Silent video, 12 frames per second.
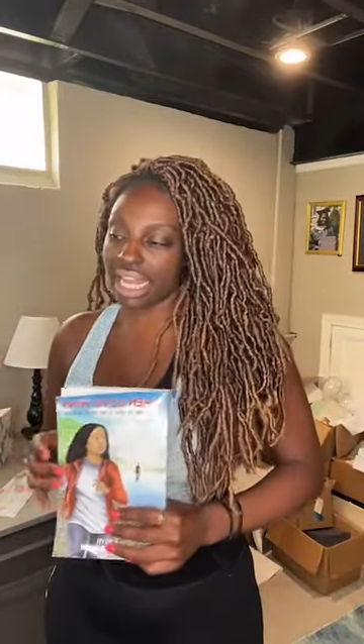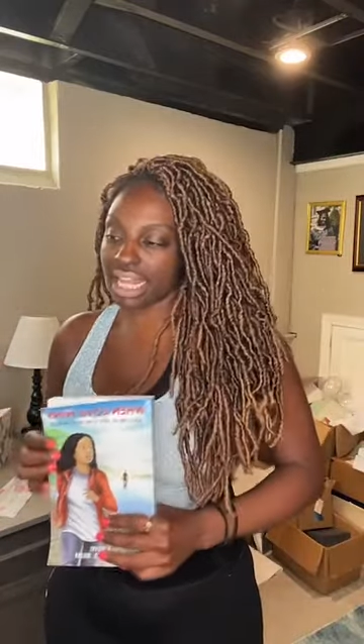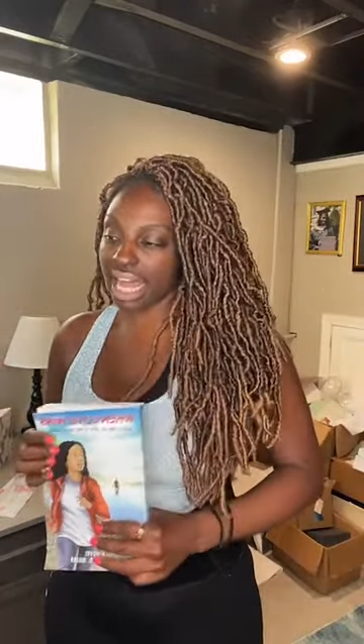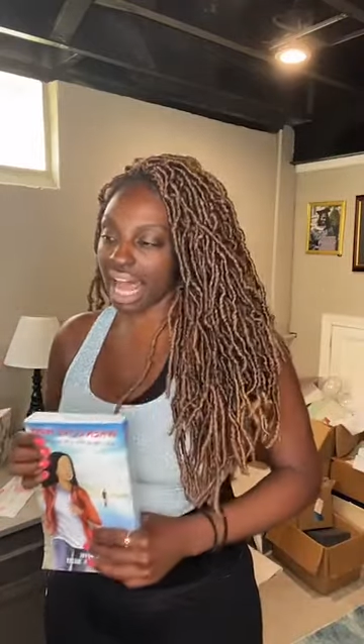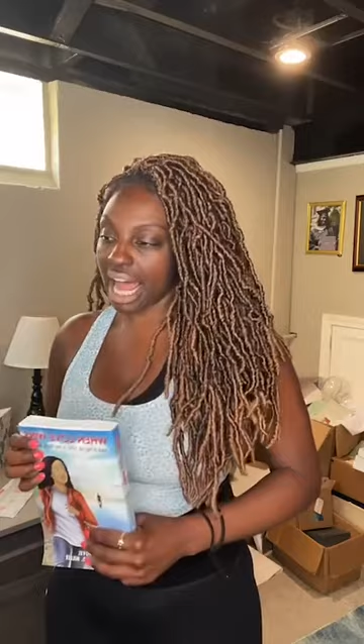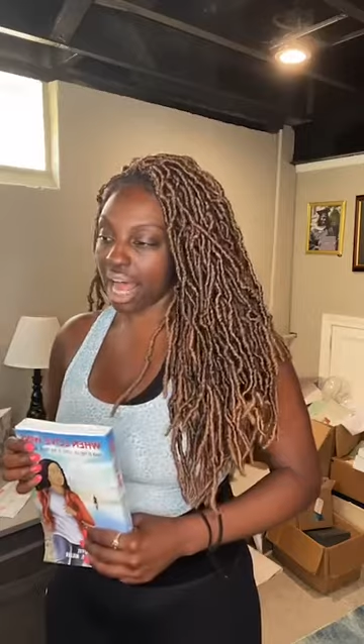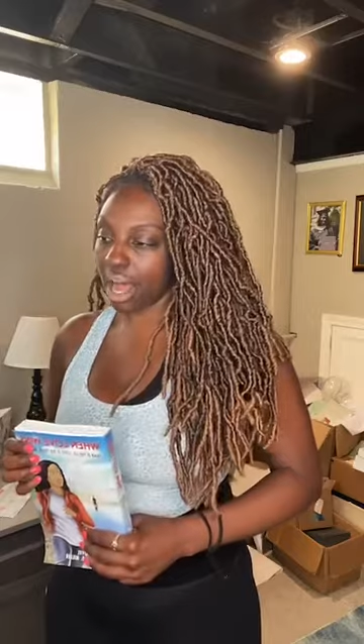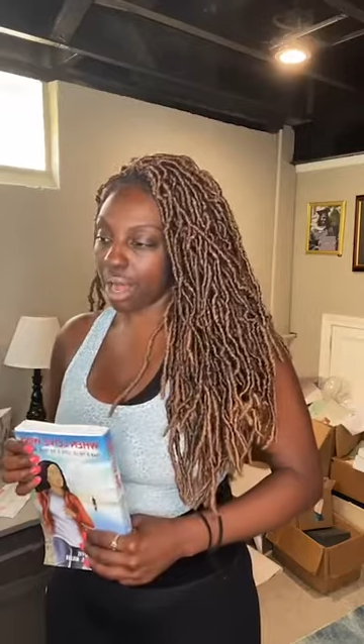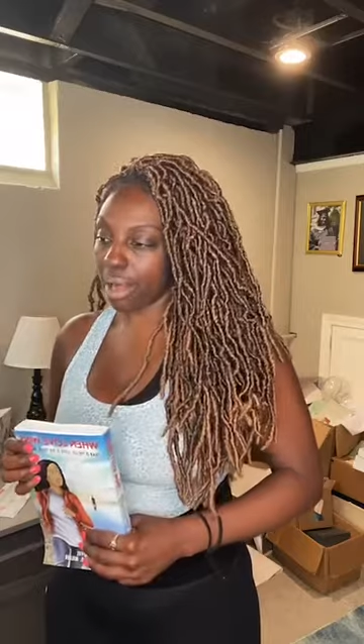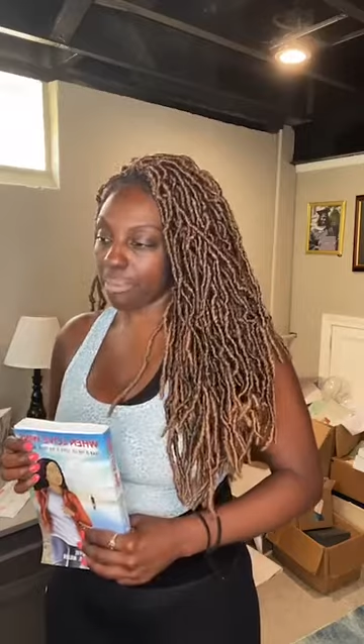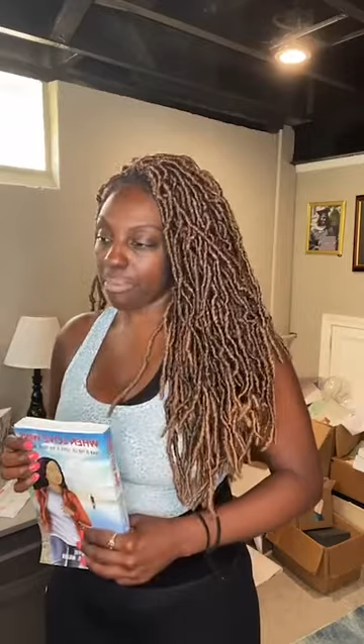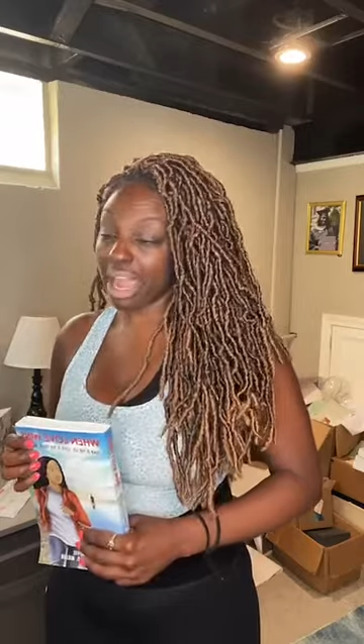that
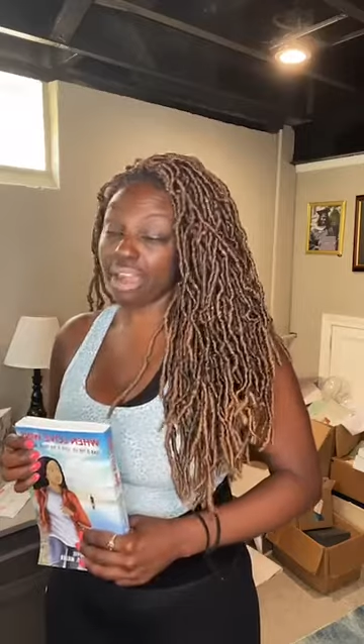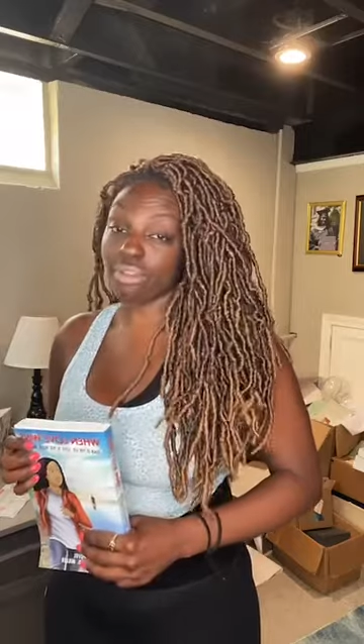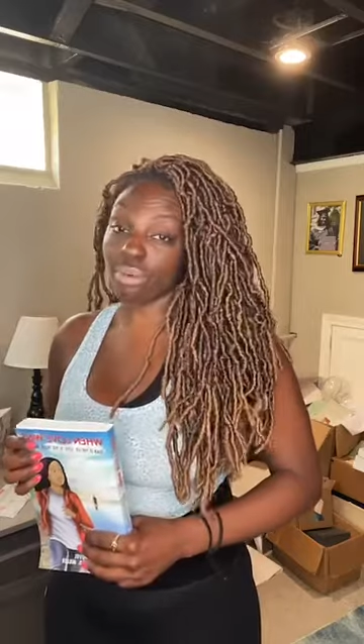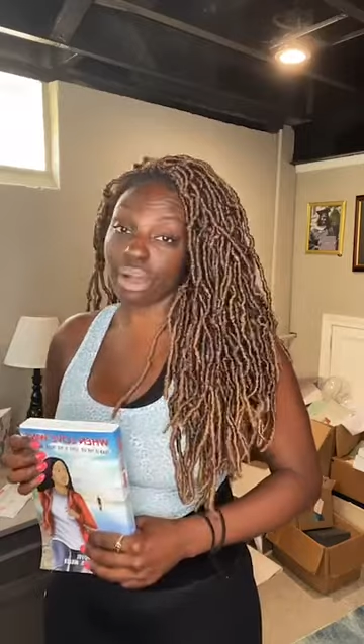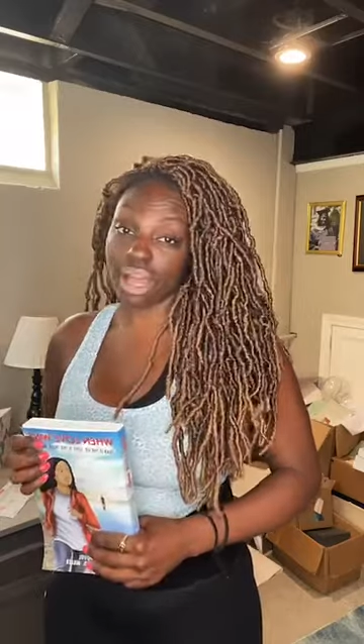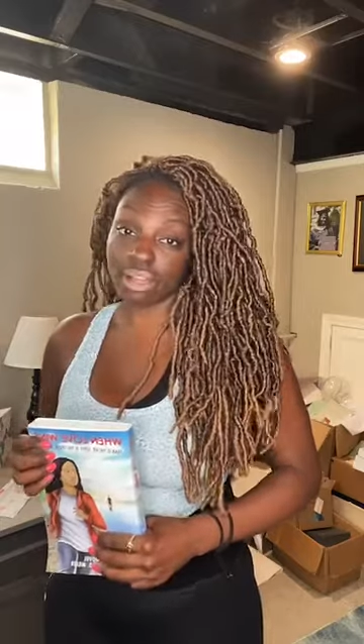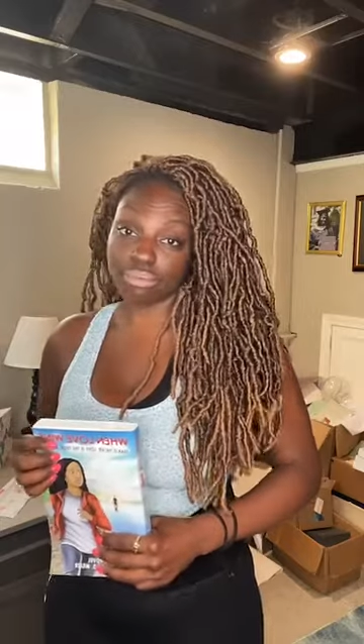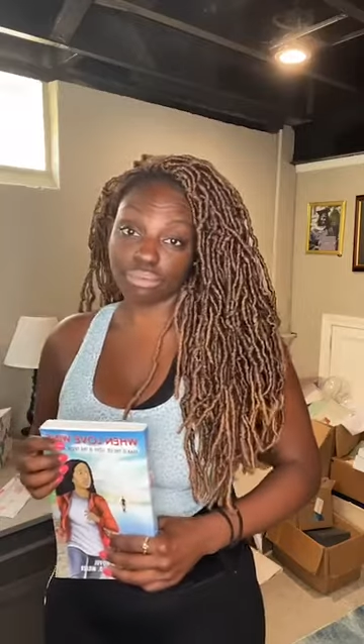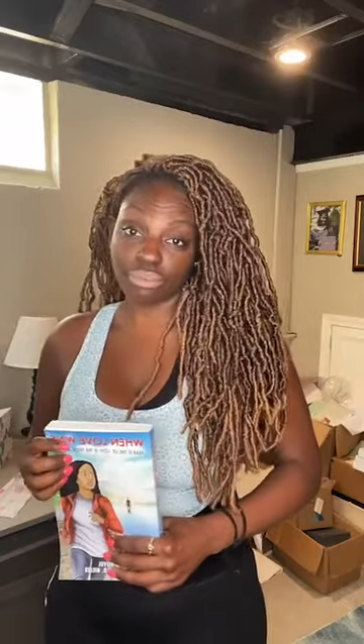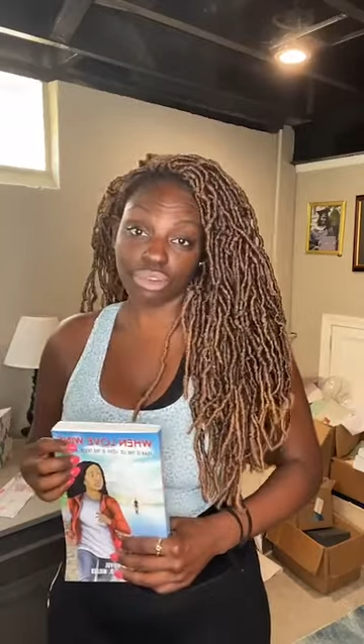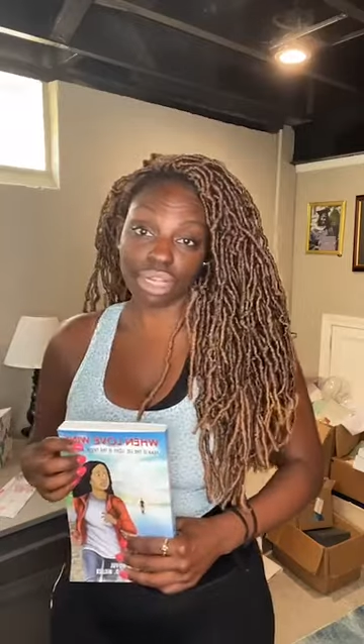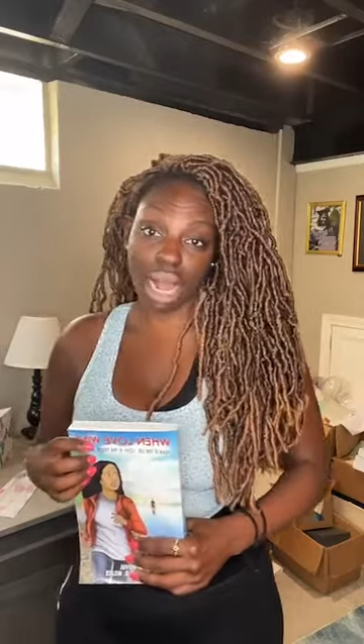um, paved the way
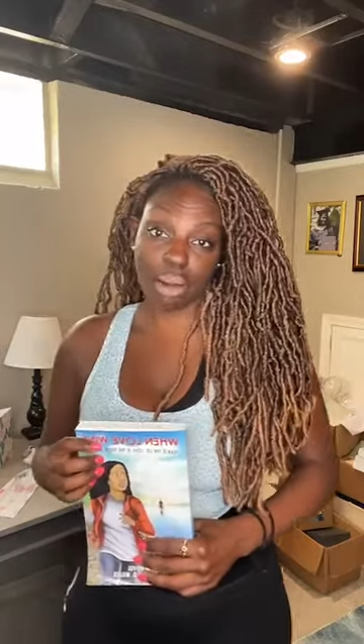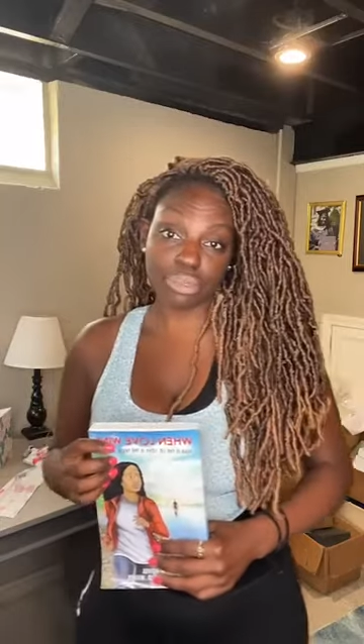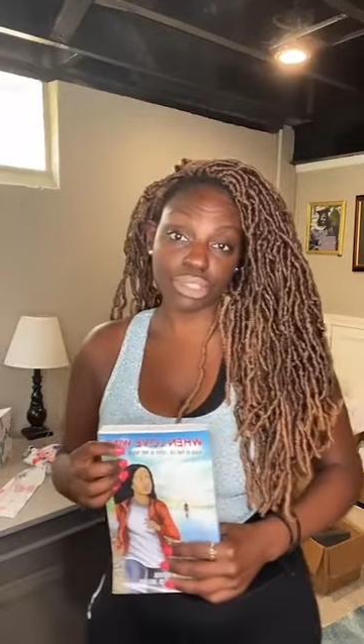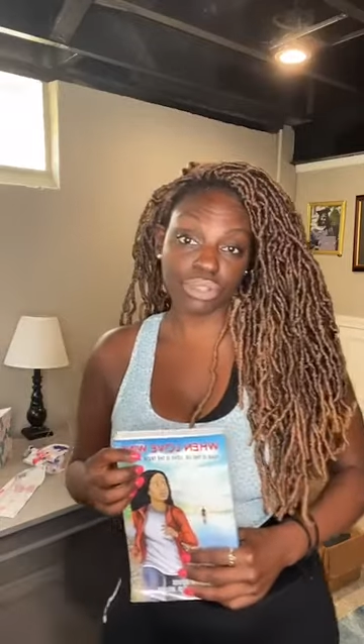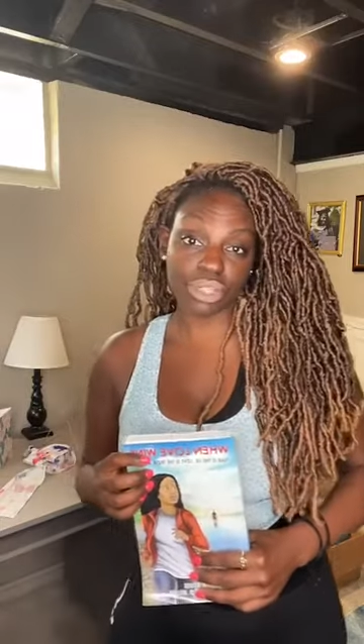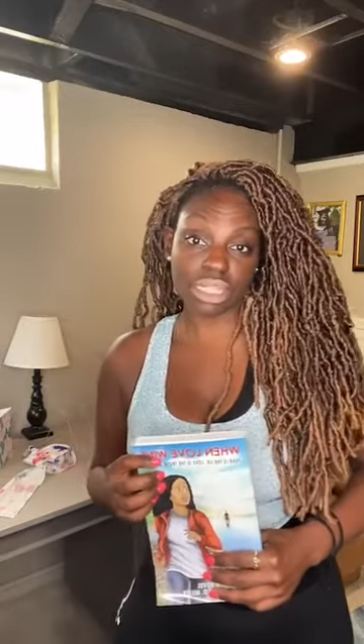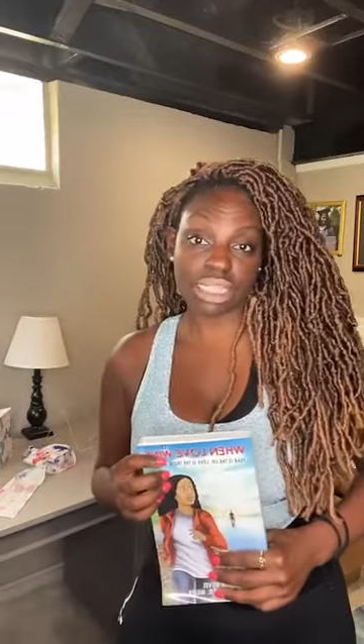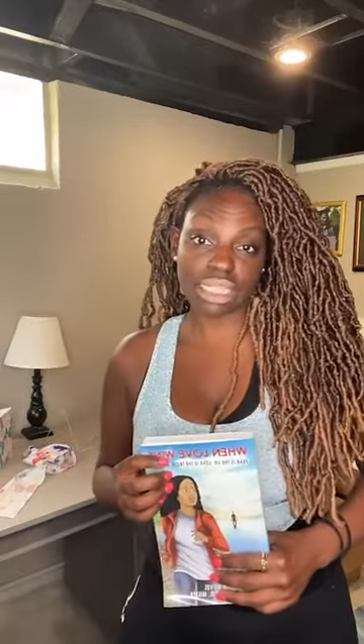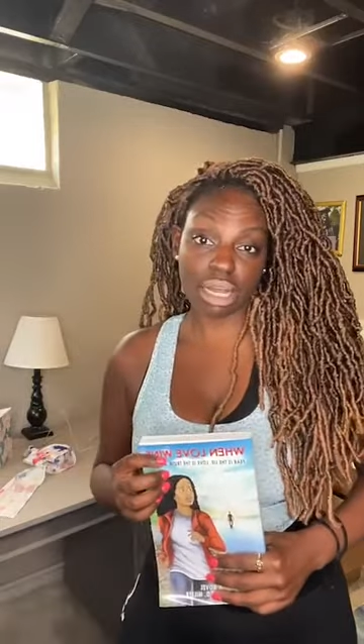for the opportunities